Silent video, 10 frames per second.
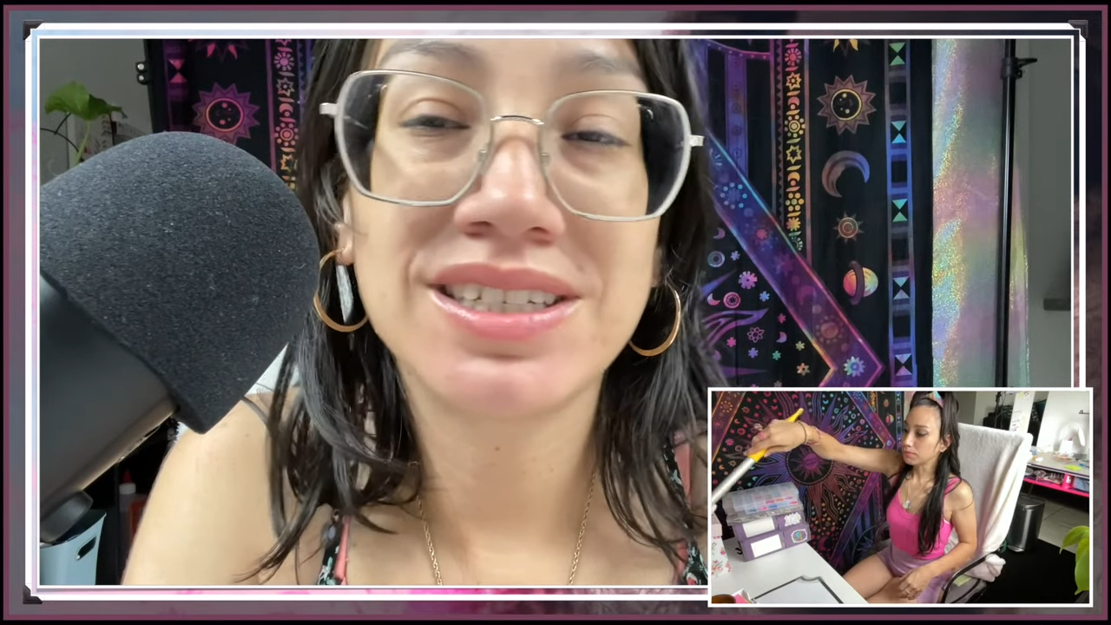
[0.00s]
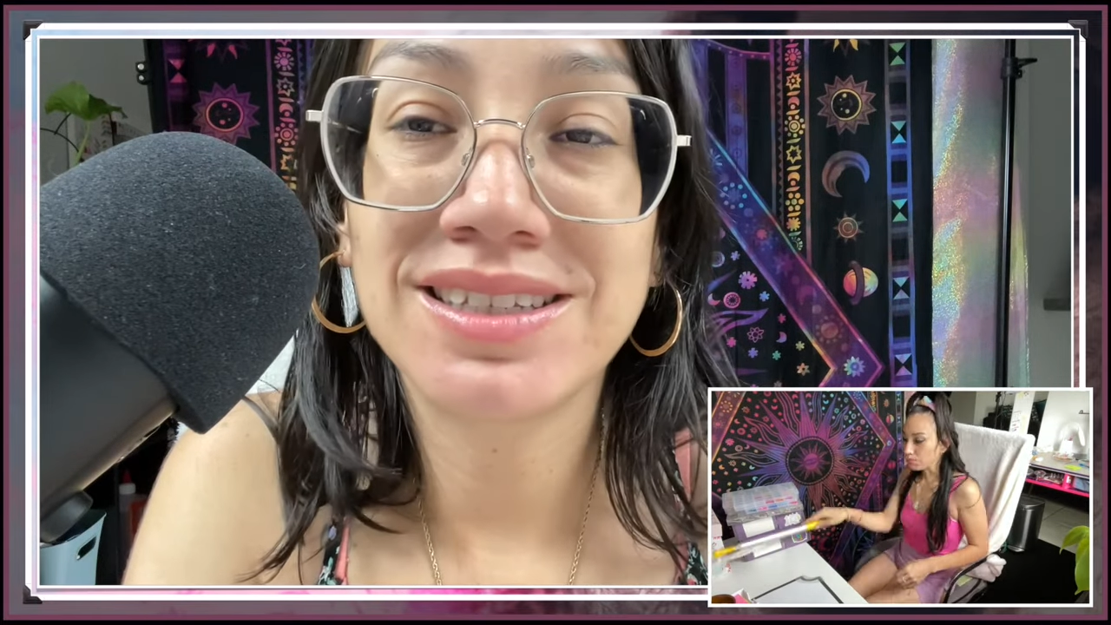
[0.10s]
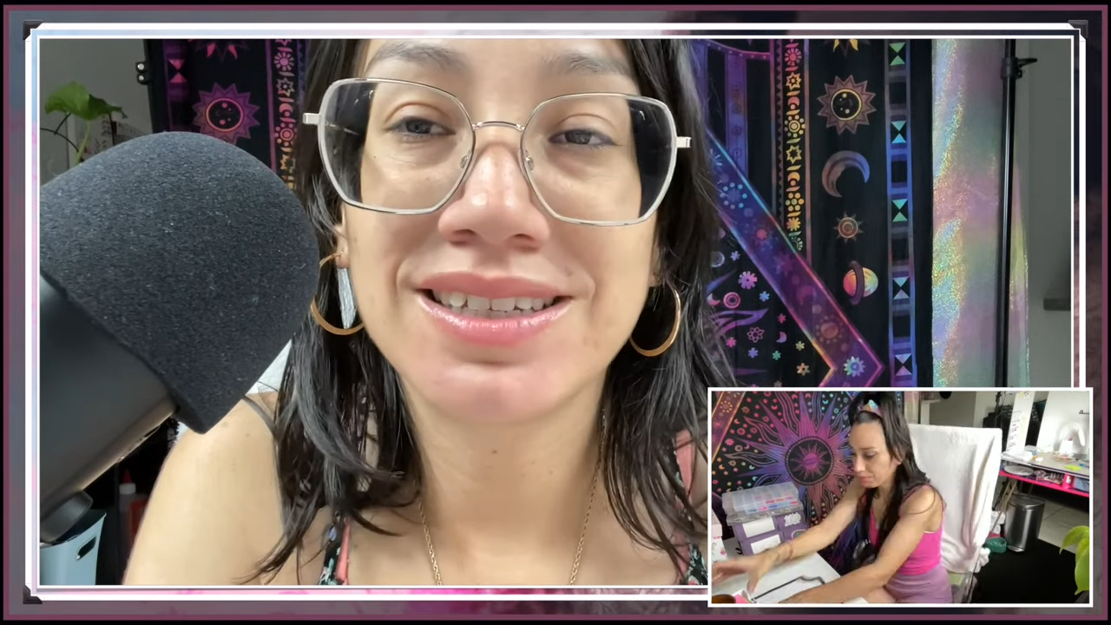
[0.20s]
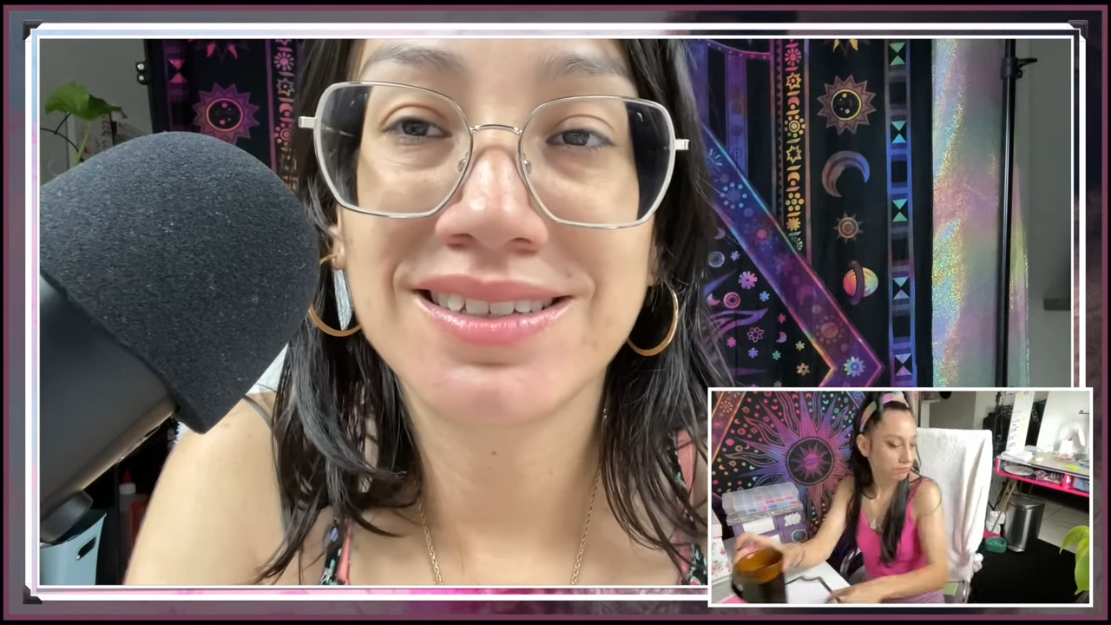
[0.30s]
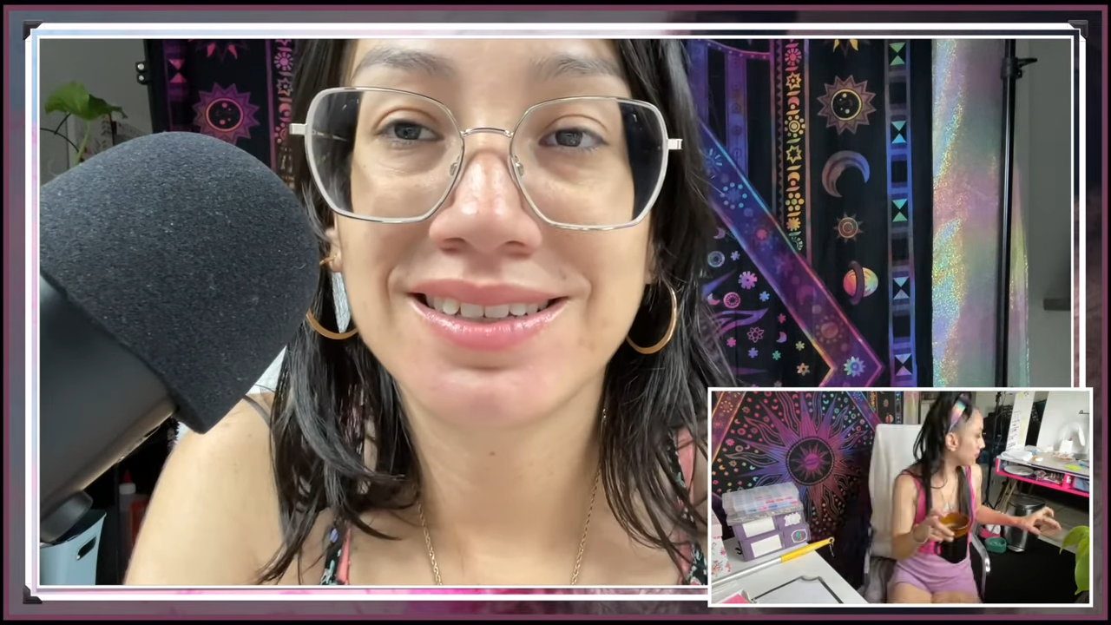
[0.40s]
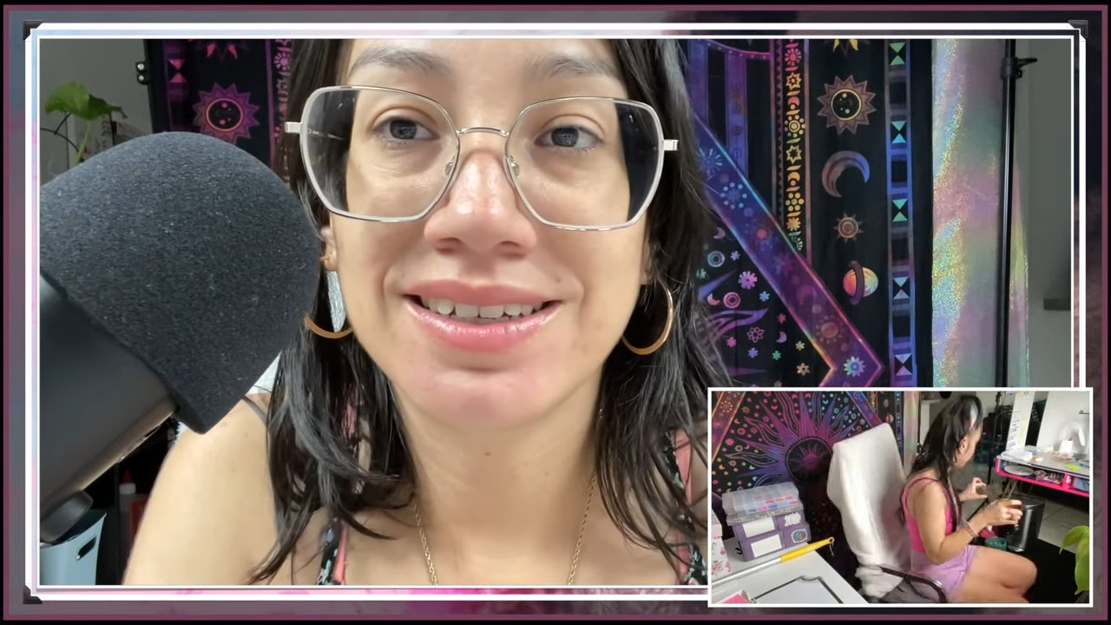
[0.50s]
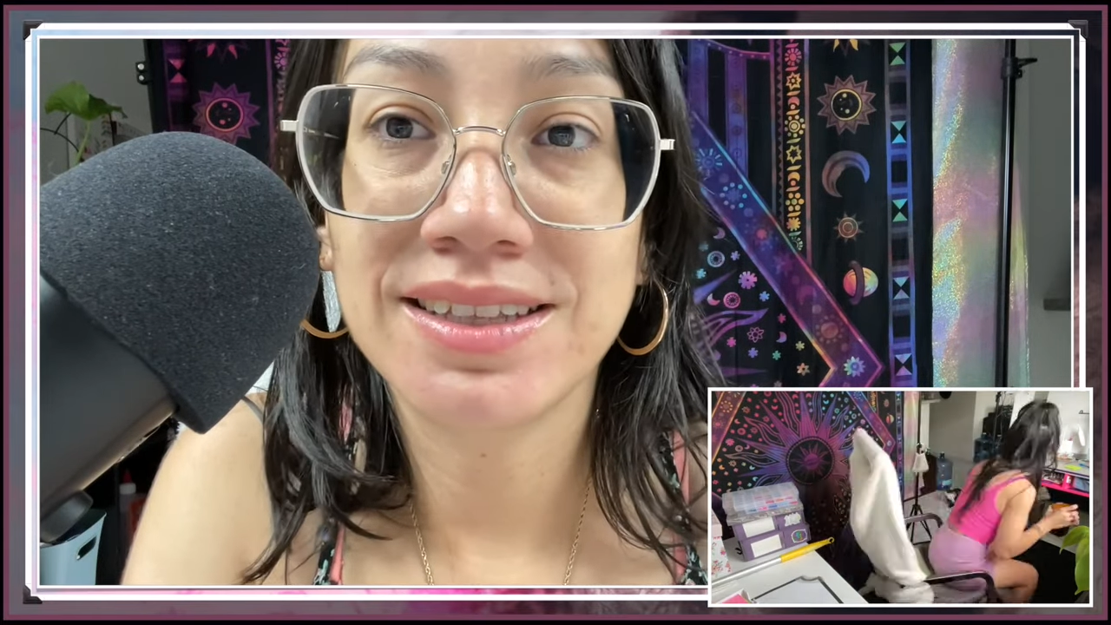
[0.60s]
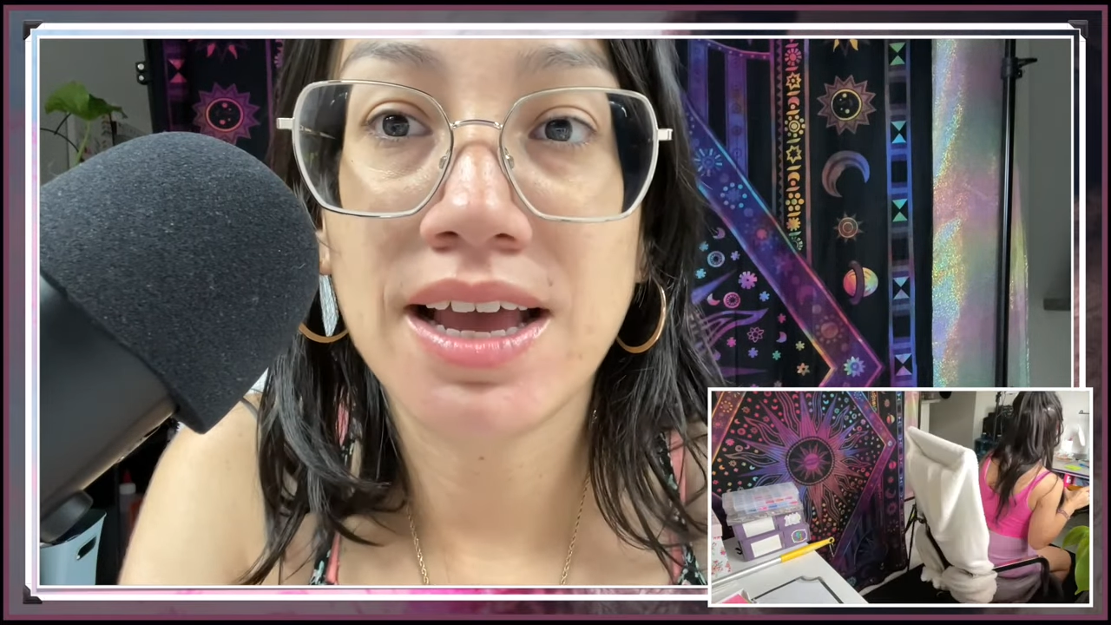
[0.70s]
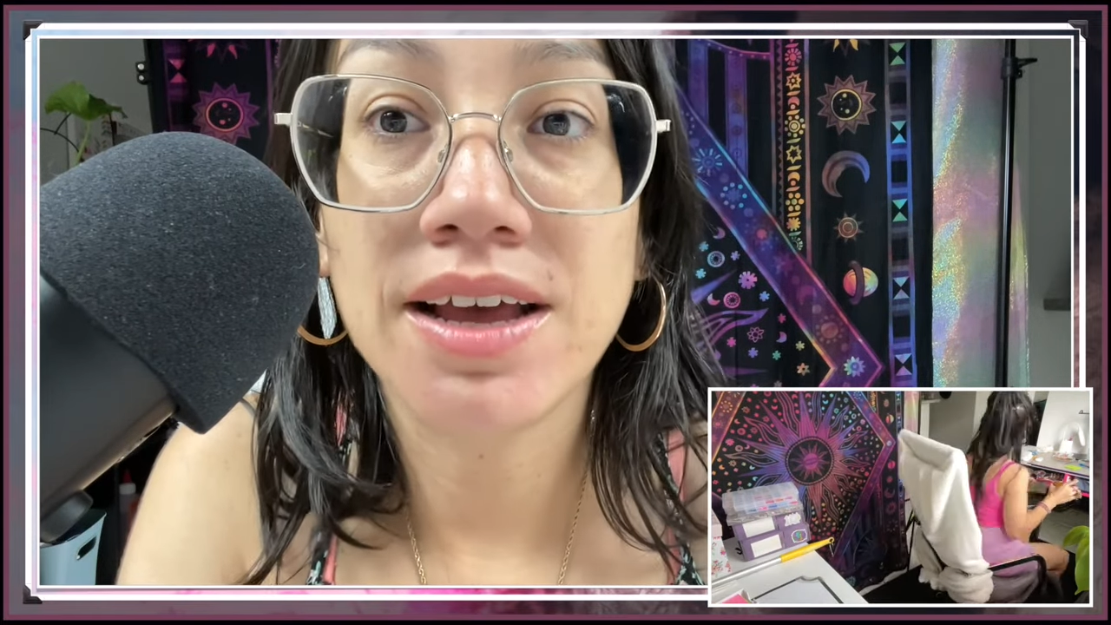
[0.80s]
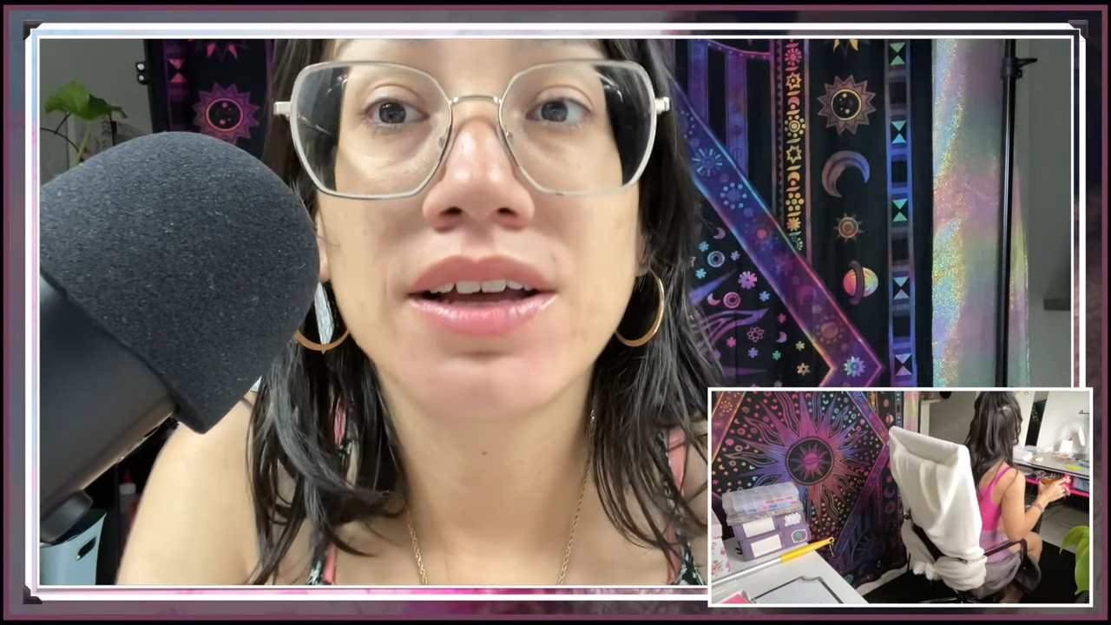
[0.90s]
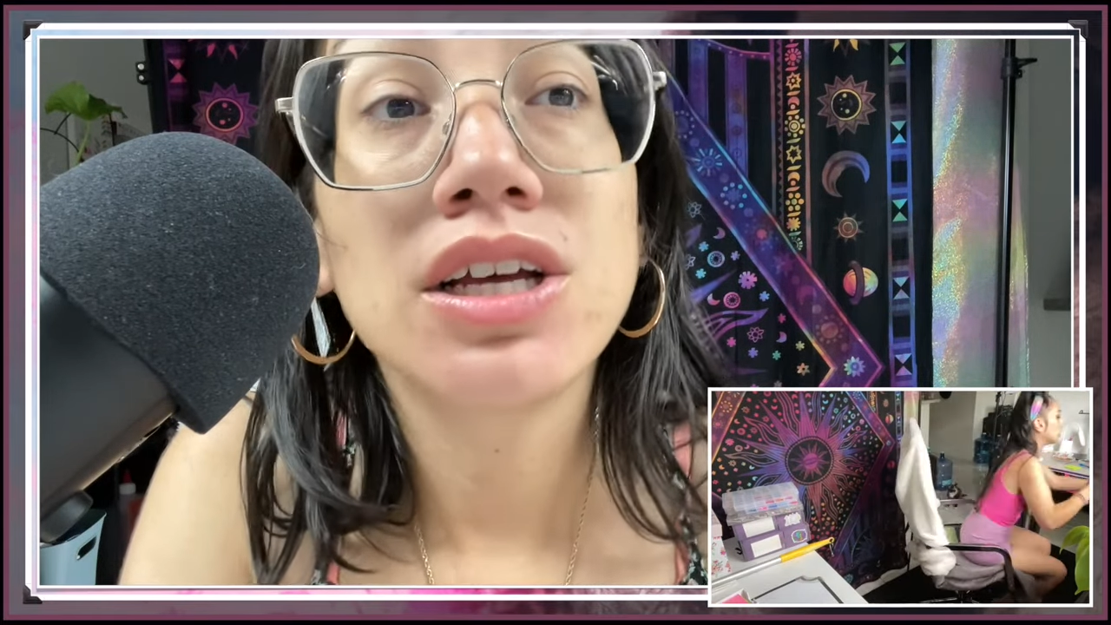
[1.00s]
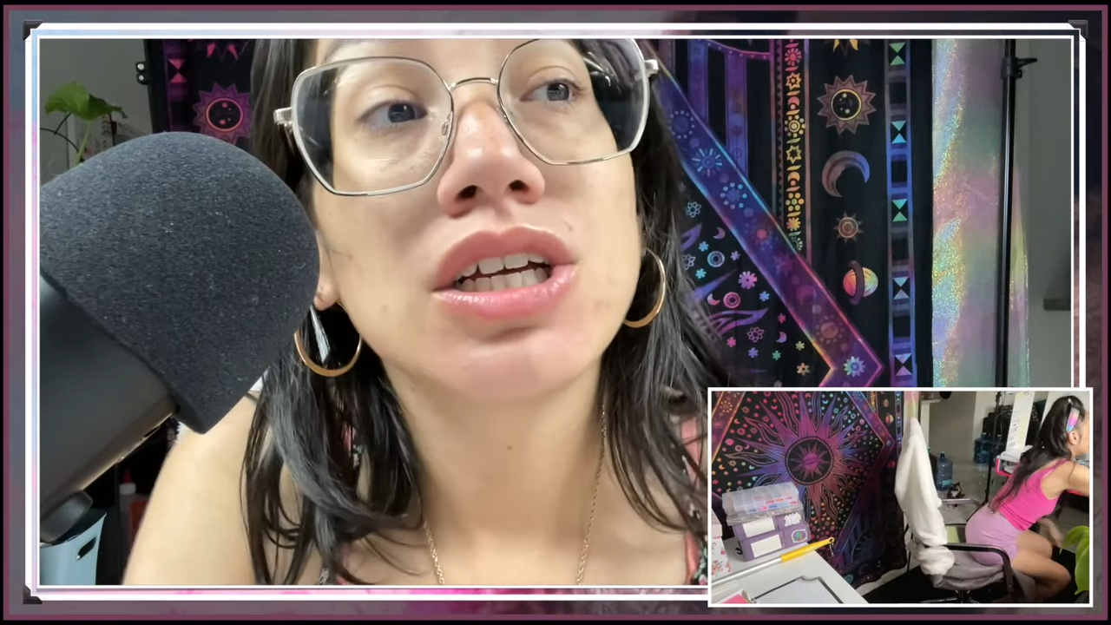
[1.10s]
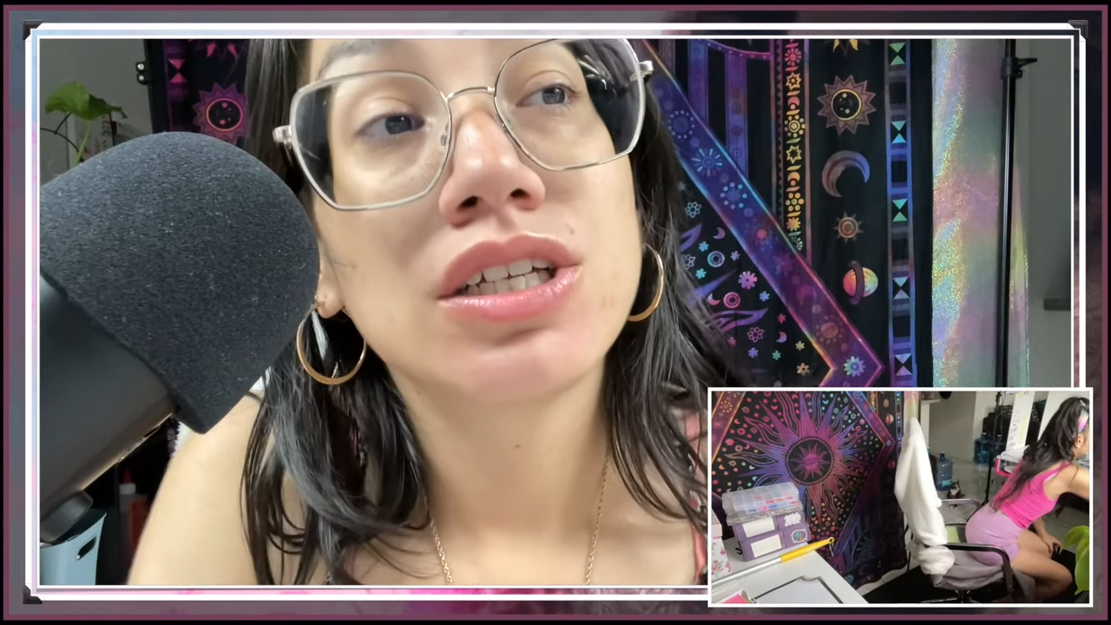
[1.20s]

just things like that.